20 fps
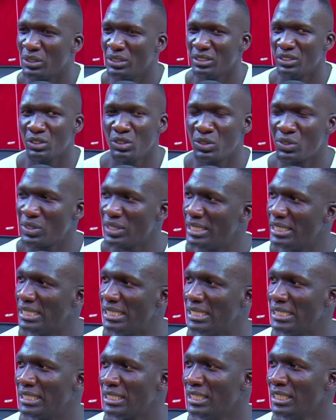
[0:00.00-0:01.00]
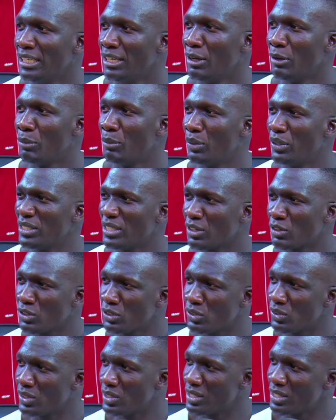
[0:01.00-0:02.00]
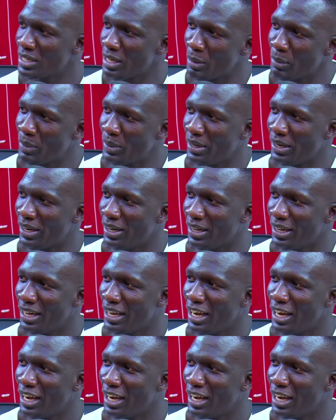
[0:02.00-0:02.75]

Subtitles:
she's not reading, boys are going to disturb her.